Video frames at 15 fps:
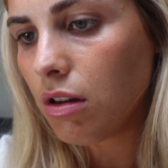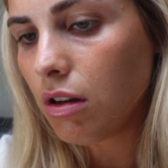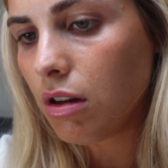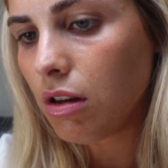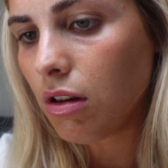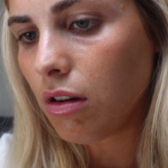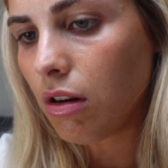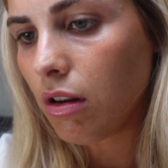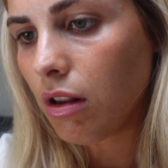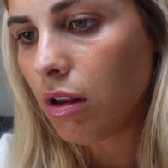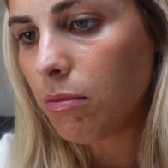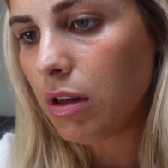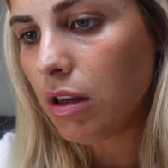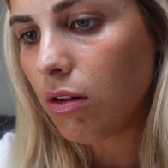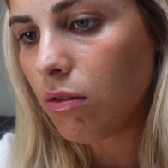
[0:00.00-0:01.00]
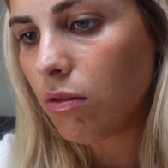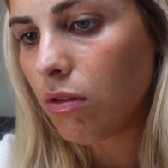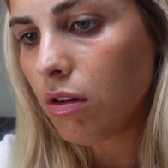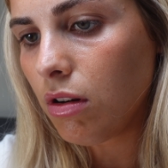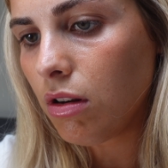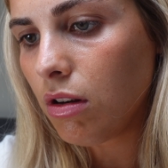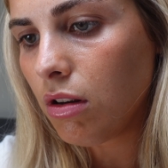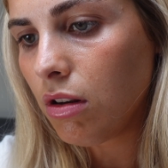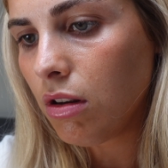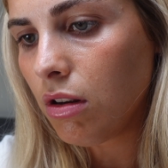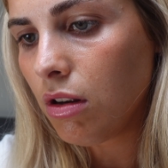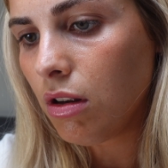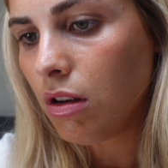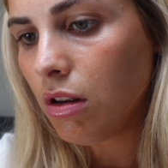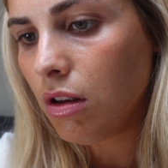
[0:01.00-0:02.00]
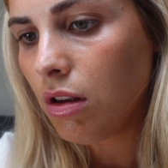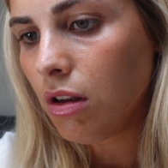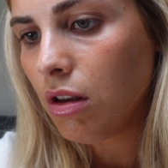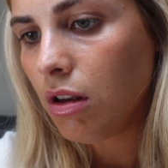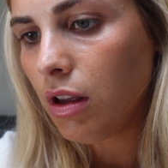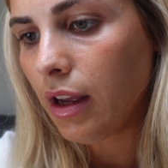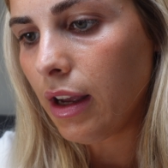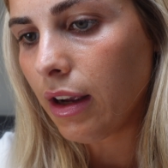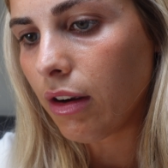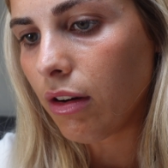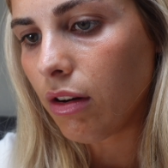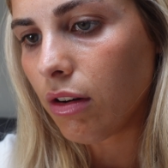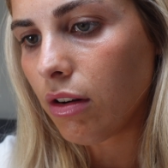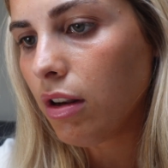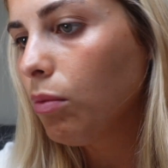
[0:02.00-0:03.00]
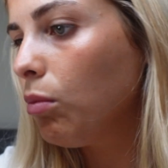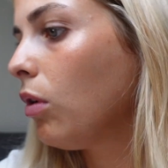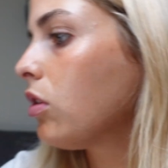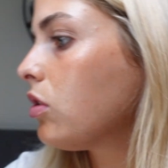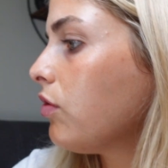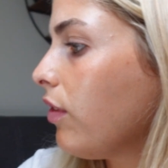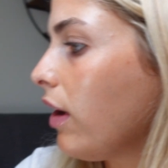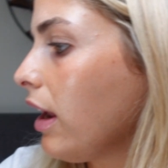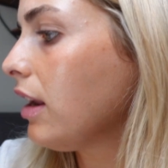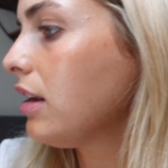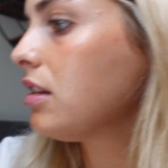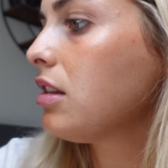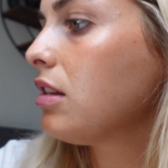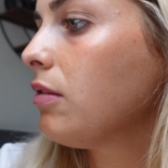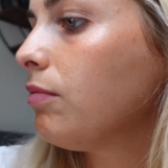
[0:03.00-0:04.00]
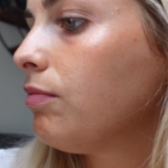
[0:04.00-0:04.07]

I don't know, let me hold, hang on, watch face.